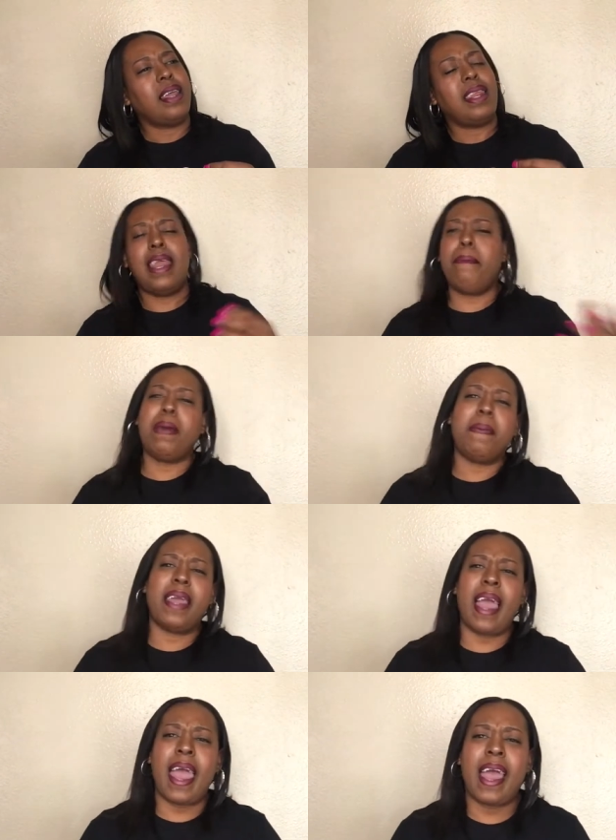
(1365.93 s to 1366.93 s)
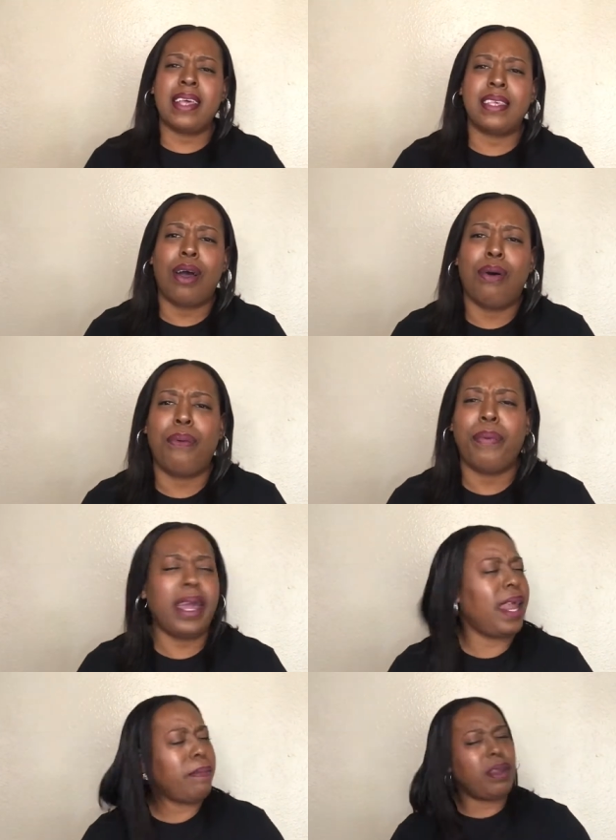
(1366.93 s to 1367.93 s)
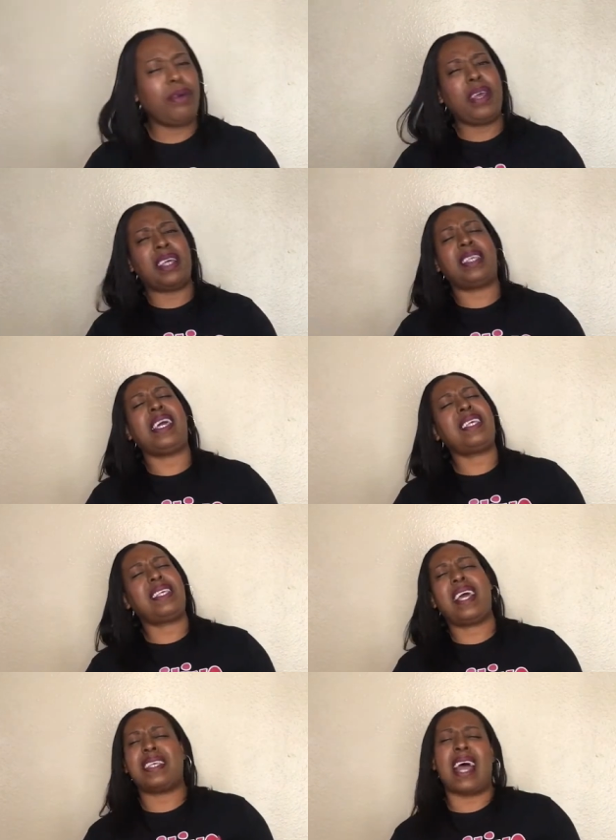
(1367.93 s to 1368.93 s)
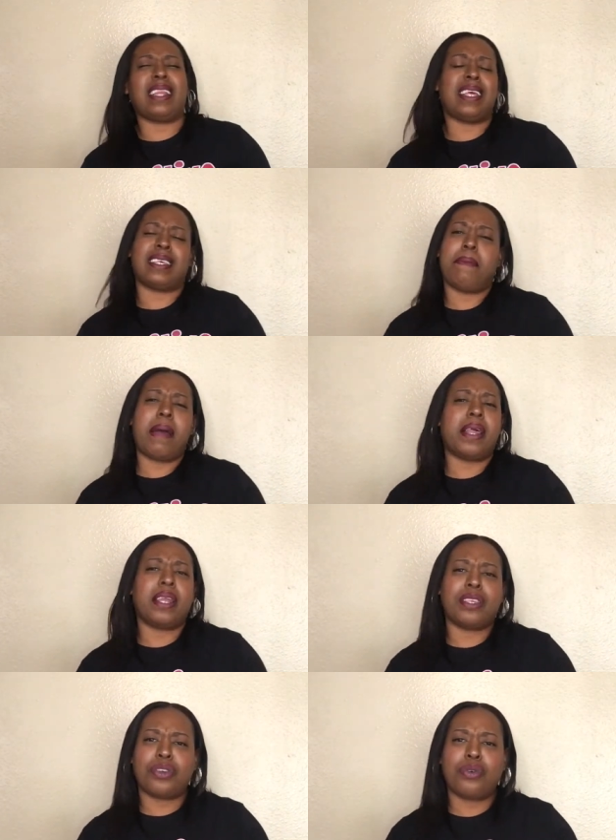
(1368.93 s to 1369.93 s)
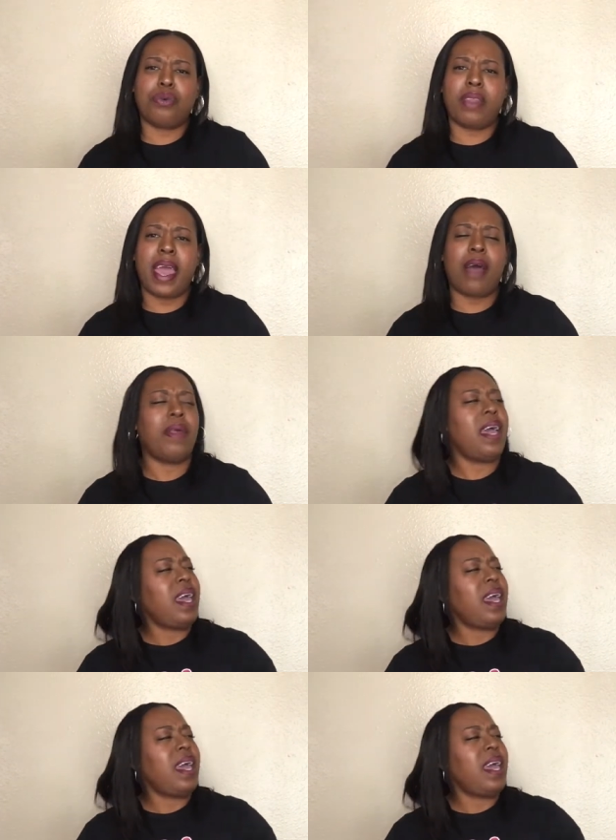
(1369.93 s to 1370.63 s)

let me be an asshole and let me do this he says i think somebody needs to cool down